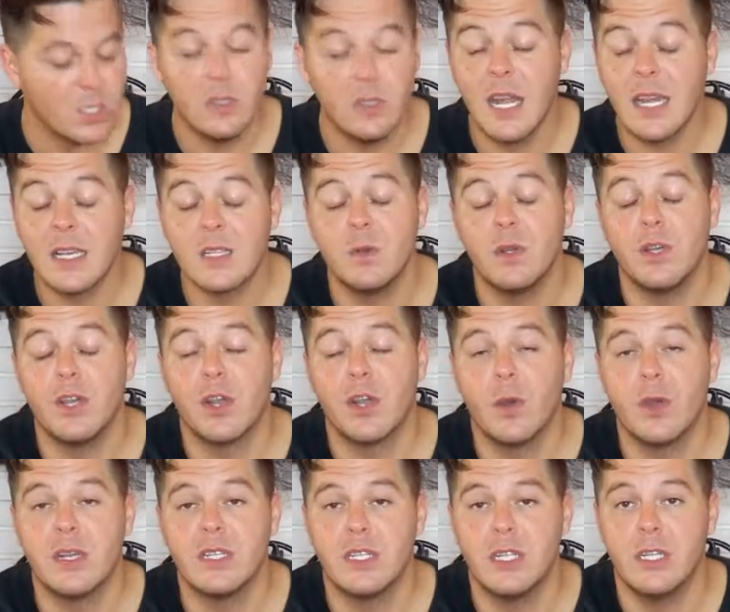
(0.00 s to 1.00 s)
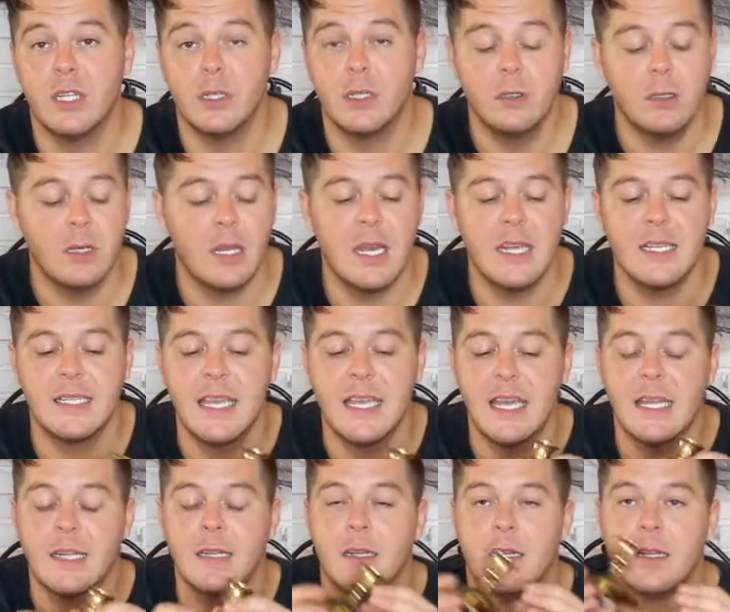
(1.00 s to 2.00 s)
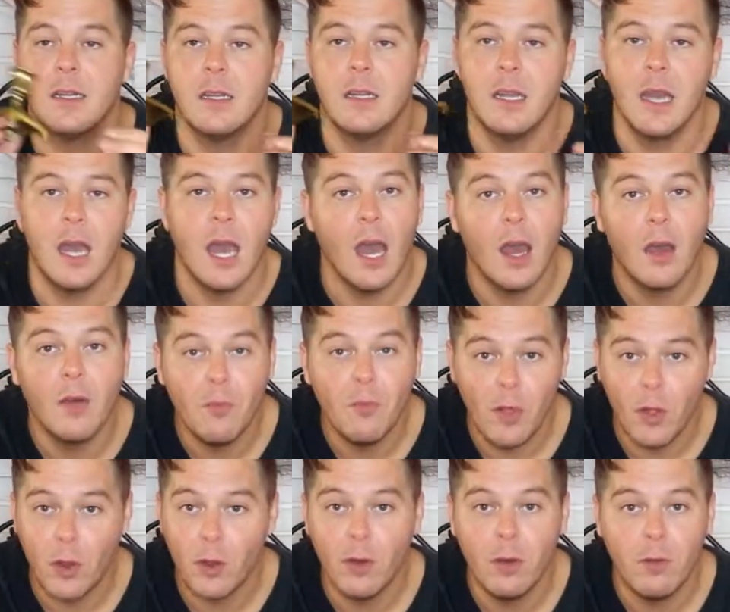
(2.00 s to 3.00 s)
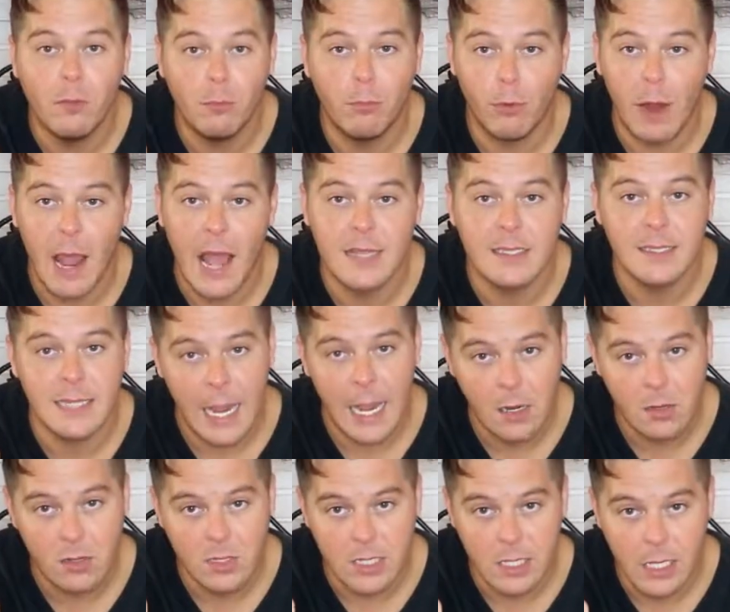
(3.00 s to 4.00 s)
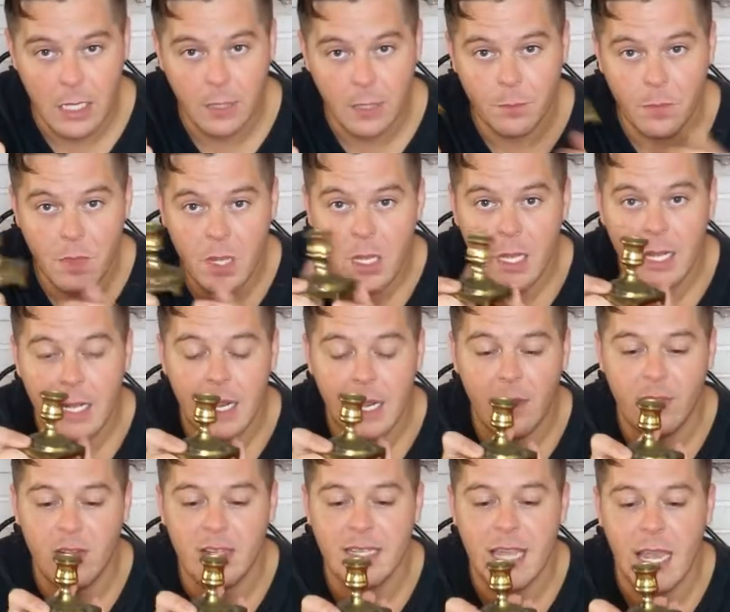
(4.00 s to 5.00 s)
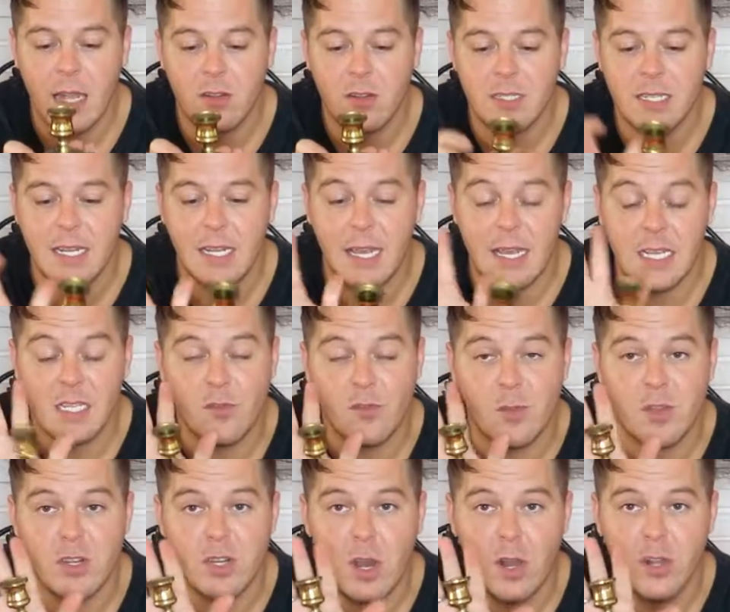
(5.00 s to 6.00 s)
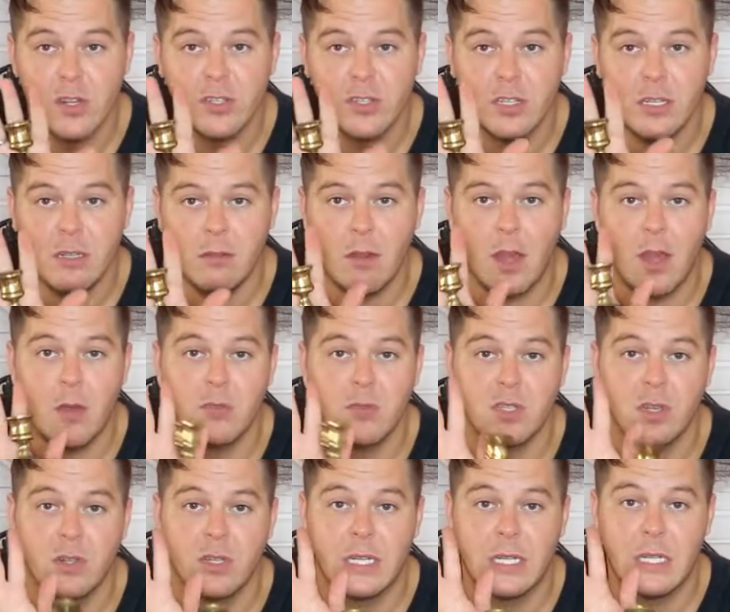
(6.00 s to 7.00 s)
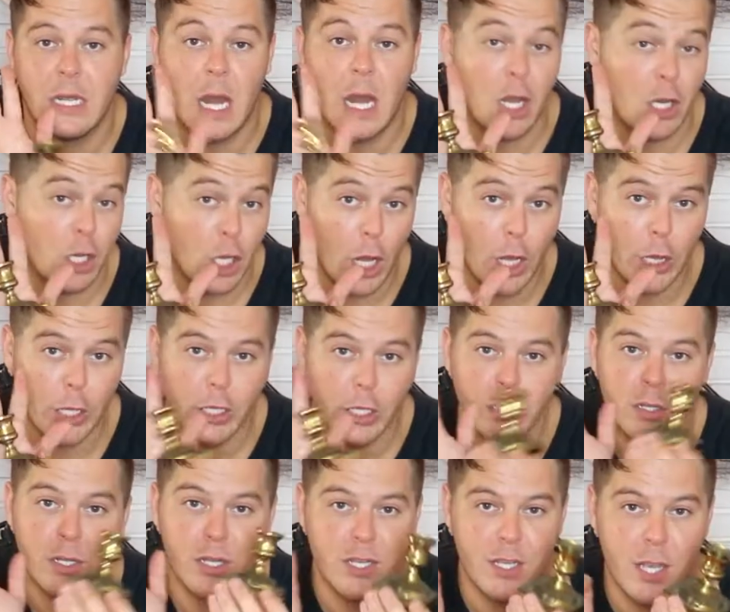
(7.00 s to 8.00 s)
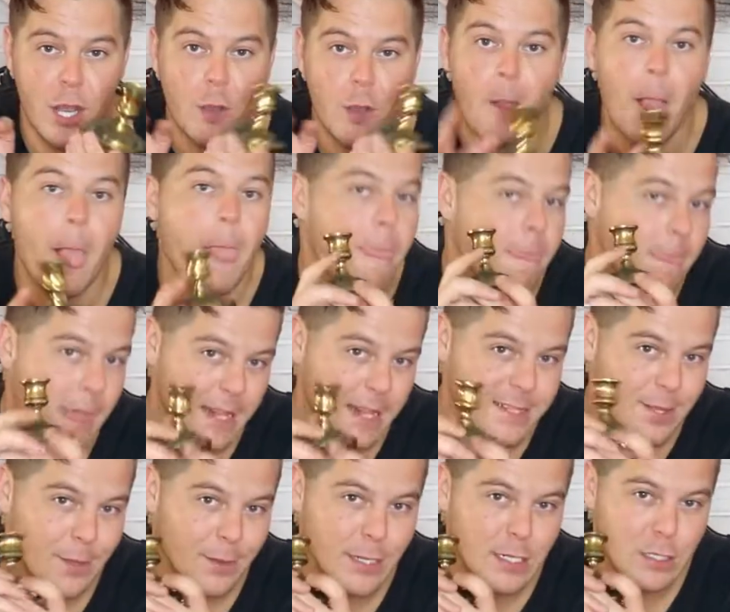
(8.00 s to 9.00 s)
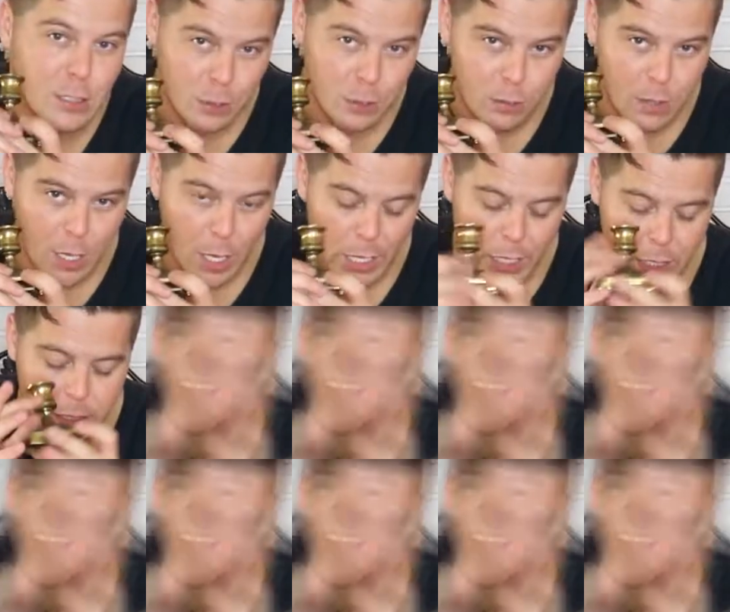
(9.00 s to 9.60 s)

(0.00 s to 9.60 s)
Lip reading: next, what you're going to do is get a little brass candlestick. Now this candlestick is from the Dollar Tree. It was only $1, so that's only $2.